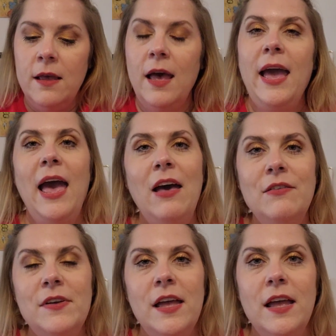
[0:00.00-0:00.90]
I
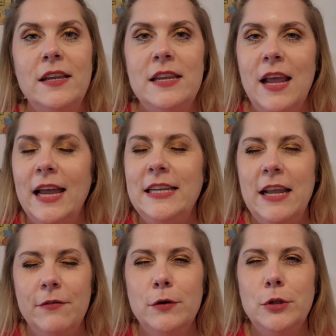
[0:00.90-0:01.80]
have, I
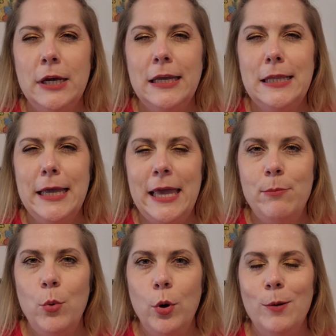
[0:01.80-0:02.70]
never look at the game
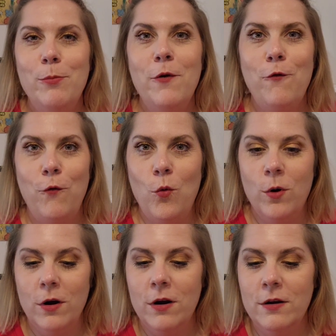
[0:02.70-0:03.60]
board
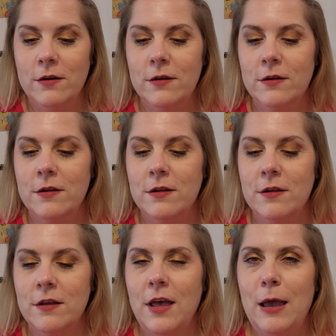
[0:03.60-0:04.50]
before
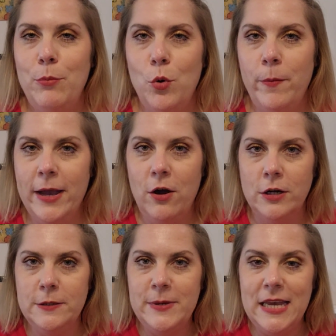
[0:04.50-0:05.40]
I pull my
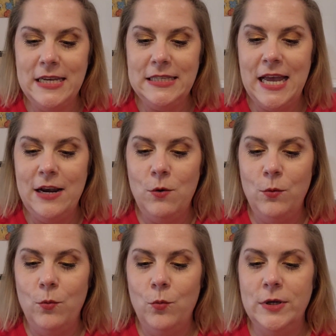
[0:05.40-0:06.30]
cards because I
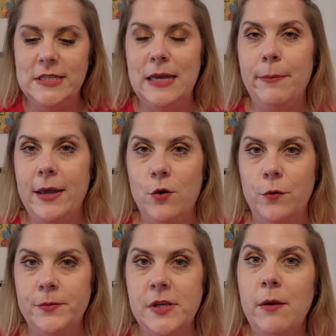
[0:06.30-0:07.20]
don't want to get my
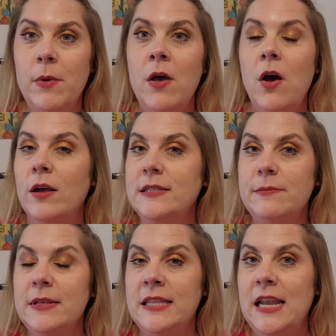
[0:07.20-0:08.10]
hopes up on
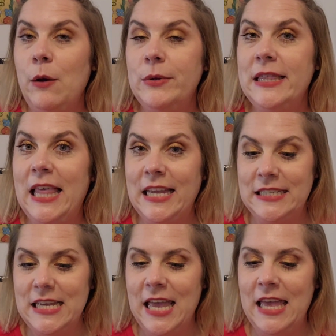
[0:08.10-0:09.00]
something that I would like
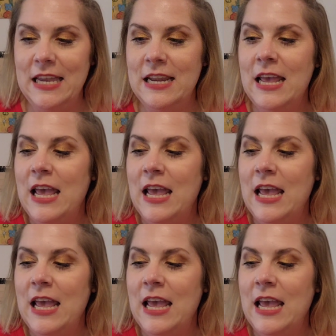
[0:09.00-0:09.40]
to get.